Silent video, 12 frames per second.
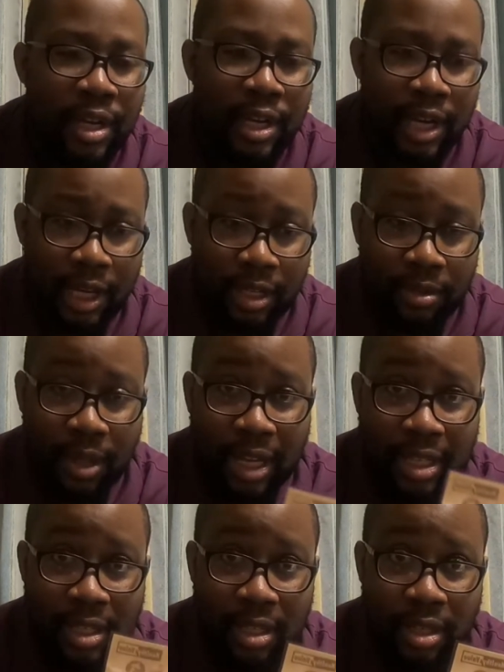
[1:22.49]
Yeah, so
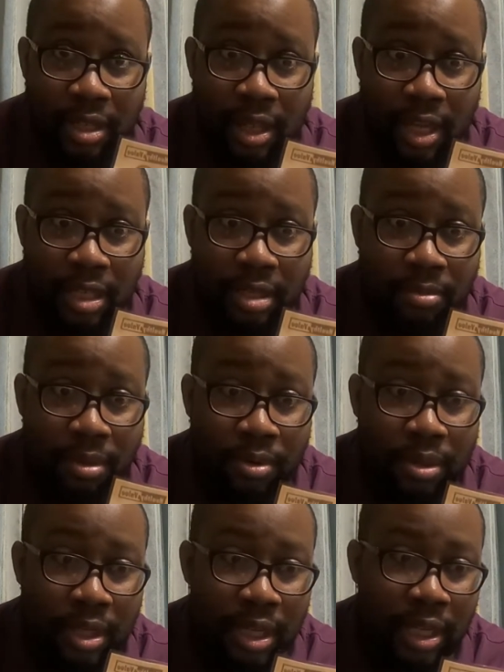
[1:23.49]
that's the
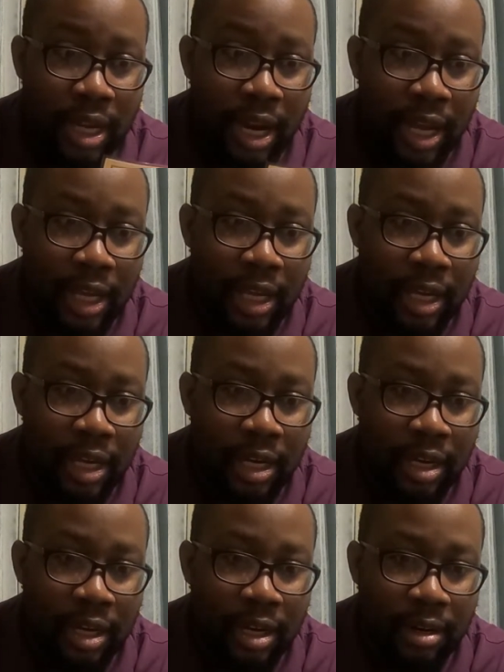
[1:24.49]
most thing that I
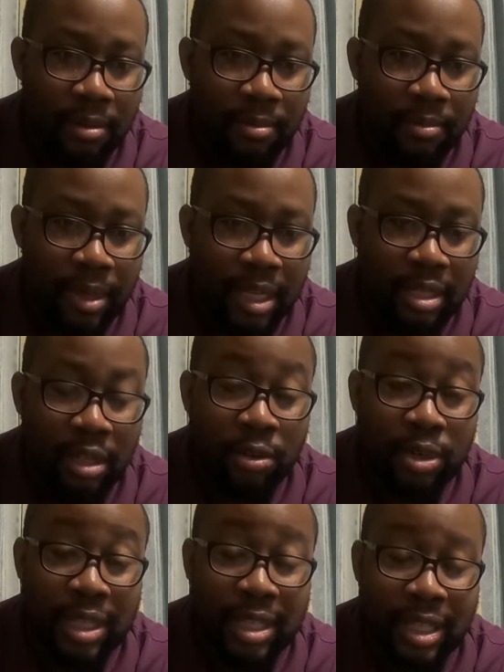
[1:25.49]
can that's the
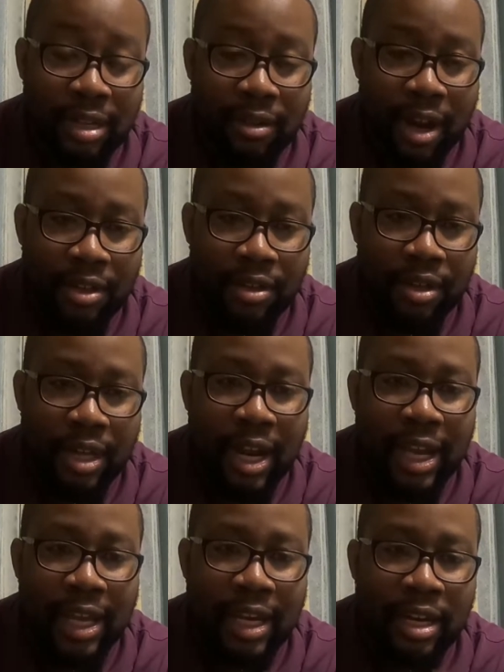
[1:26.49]
closest thing rather that
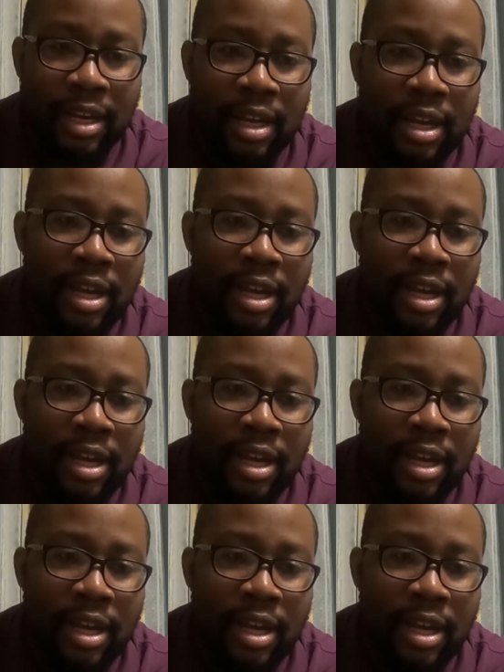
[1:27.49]
I can